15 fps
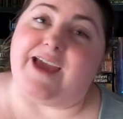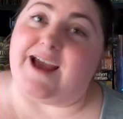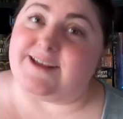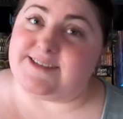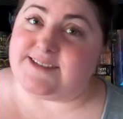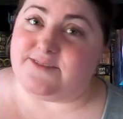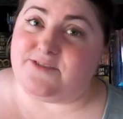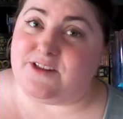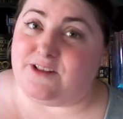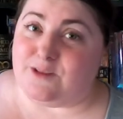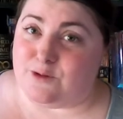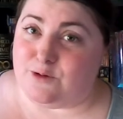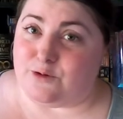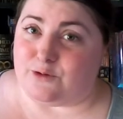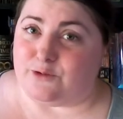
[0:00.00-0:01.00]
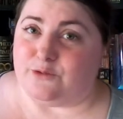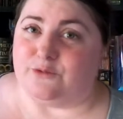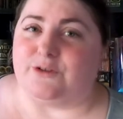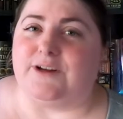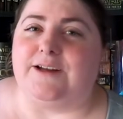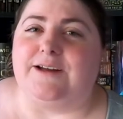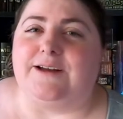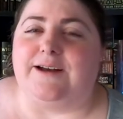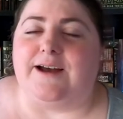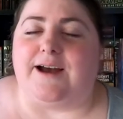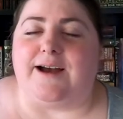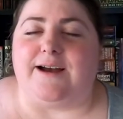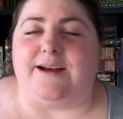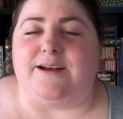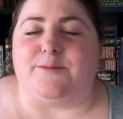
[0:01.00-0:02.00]
Cats of the Louvre.
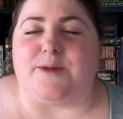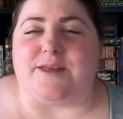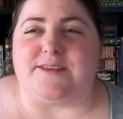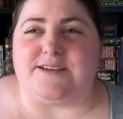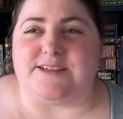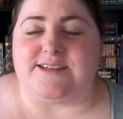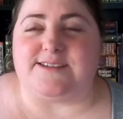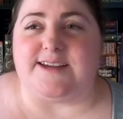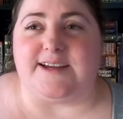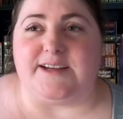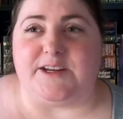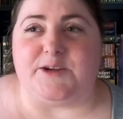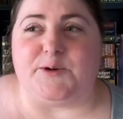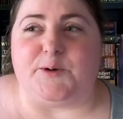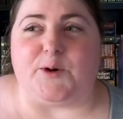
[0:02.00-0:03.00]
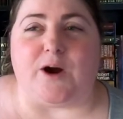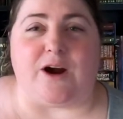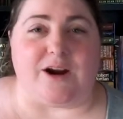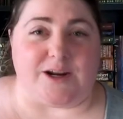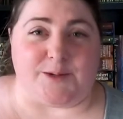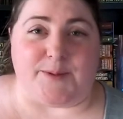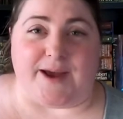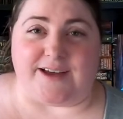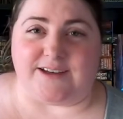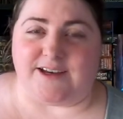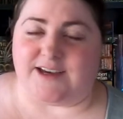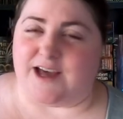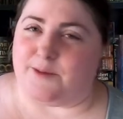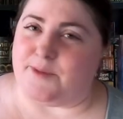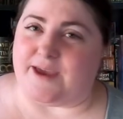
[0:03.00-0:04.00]
Um, this is a new hardback
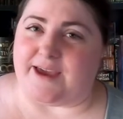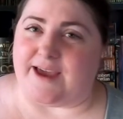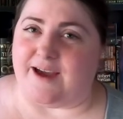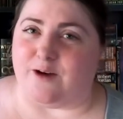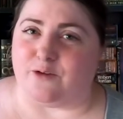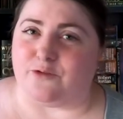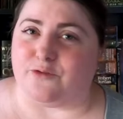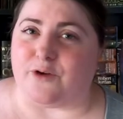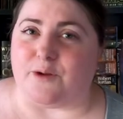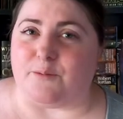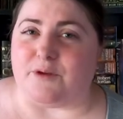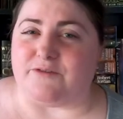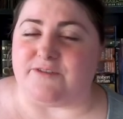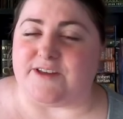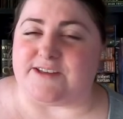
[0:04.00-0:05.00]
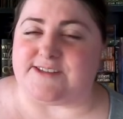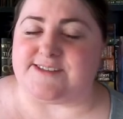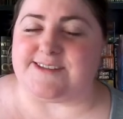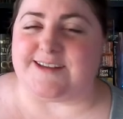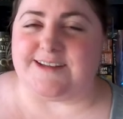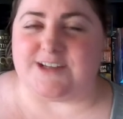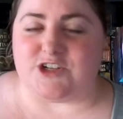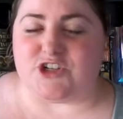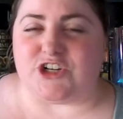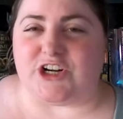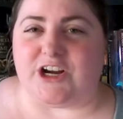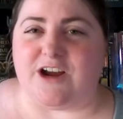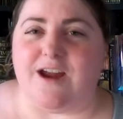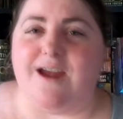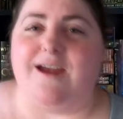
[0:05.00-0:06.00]
coming out from Viz
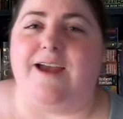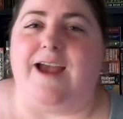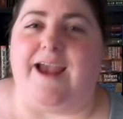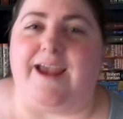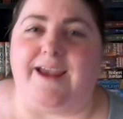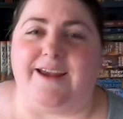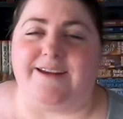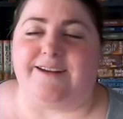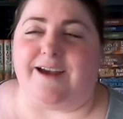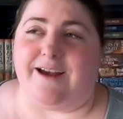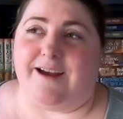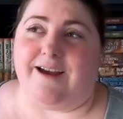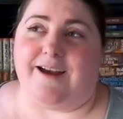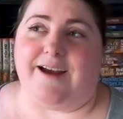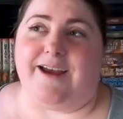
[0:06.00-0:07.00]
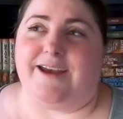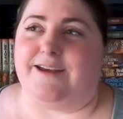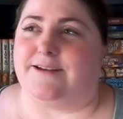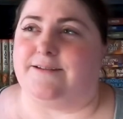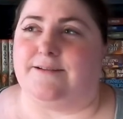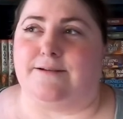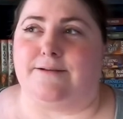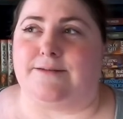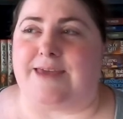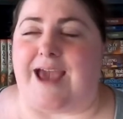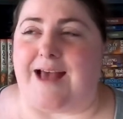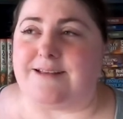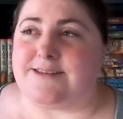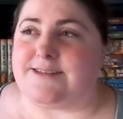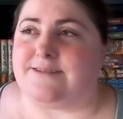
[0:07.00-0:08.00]
Signature, and I,
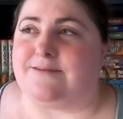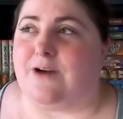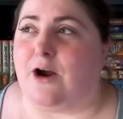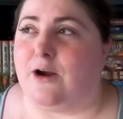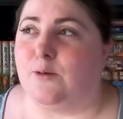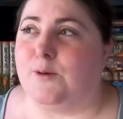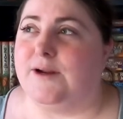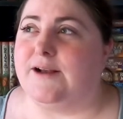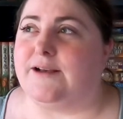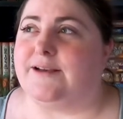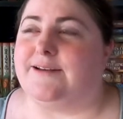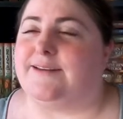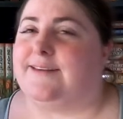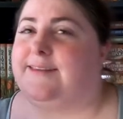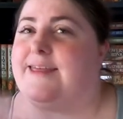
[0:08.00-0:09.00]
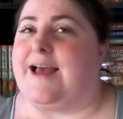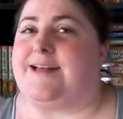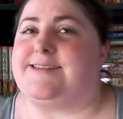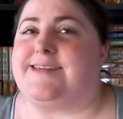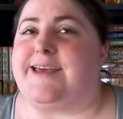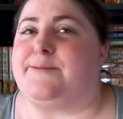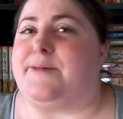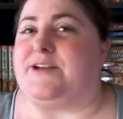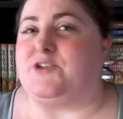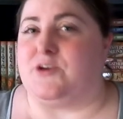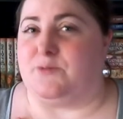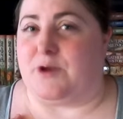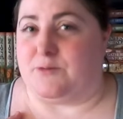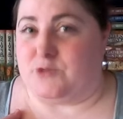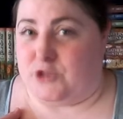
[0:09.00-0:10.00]
Cats artwork, that's like my
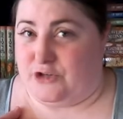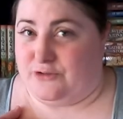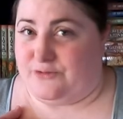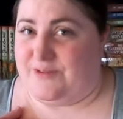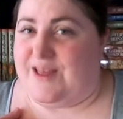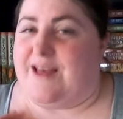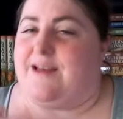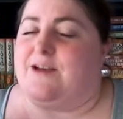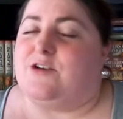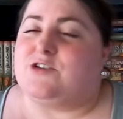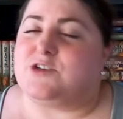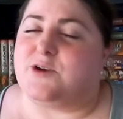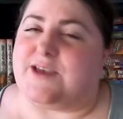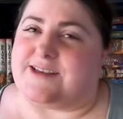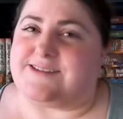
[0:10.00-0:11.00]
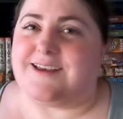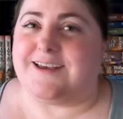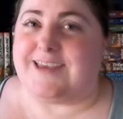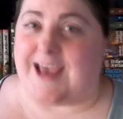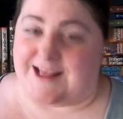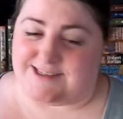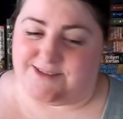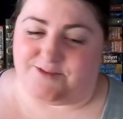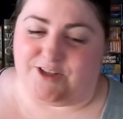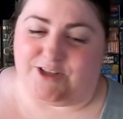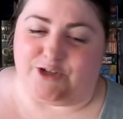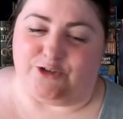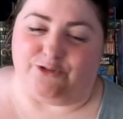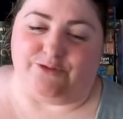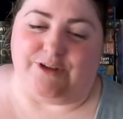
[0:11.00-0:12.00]
dream come true. So yes, Cats of the
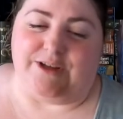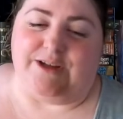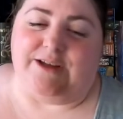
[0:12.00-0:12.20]
Louvre.